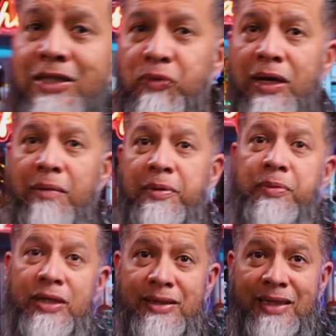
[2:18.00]
where a lot of people
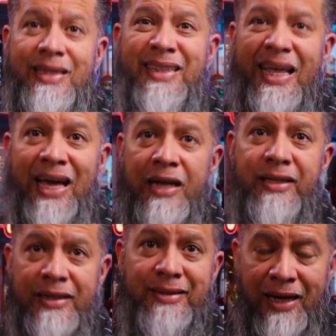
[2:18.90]
are going to say that
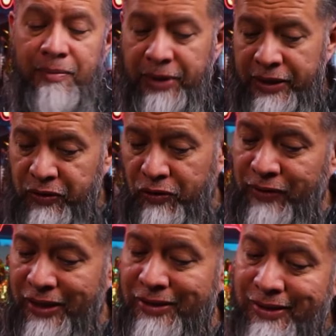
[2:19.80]
does not make an old
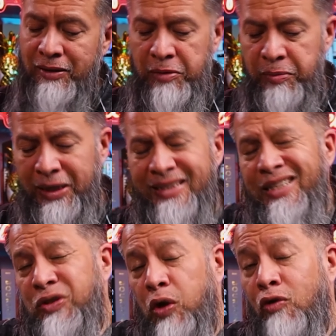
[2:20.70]
fashioned. Remember, I said
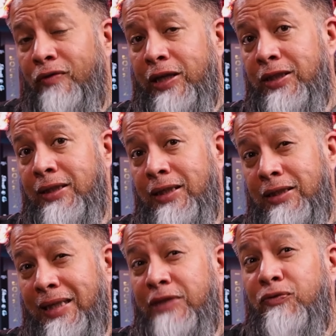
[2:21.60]
it's old fashioned
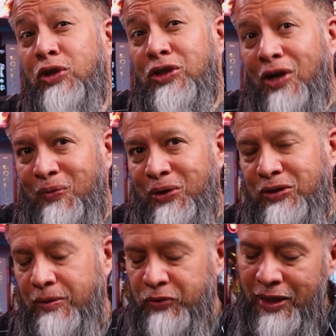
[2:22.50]
this. It's for Star Wars,
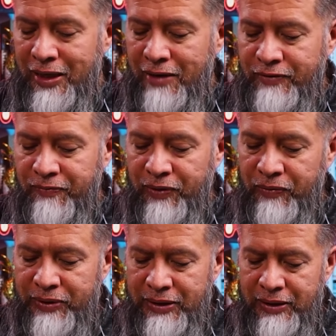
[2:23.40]
so I'm trying to have some fun
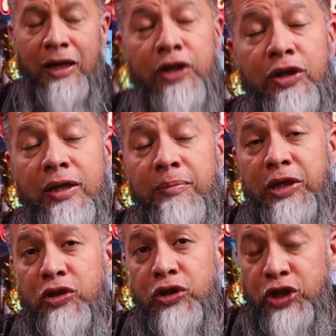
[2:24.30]
with it. You need to make
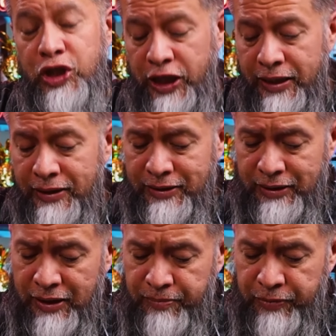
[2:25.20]
sure you shake this
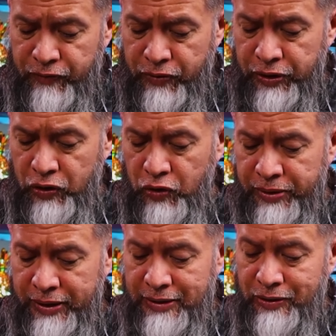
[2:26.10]
up before you
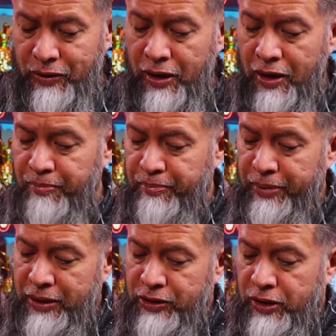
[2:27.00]
open it because there are
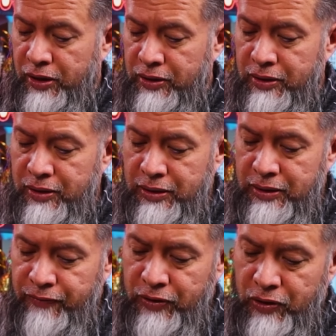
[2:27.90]
big chunks in this
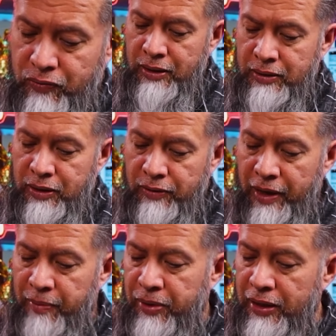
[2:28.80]
if you don't. So
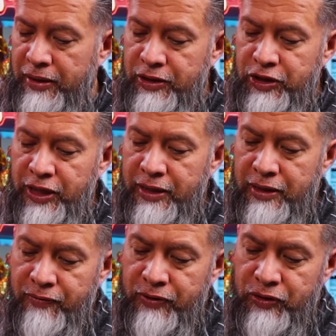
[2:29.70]
I probably didn't shake it
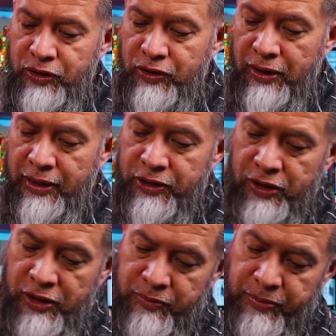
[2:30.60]
enough because there's still a lot of
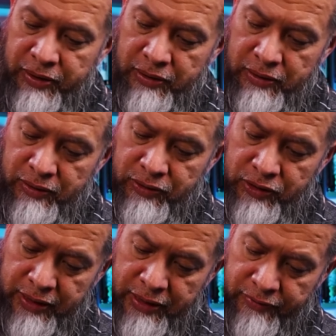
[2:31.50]
chunks, but I'll
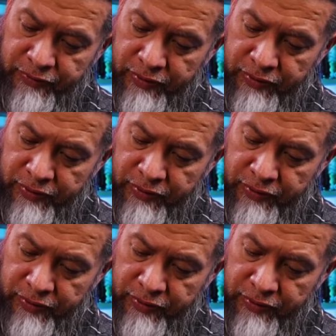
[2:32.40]
just kind of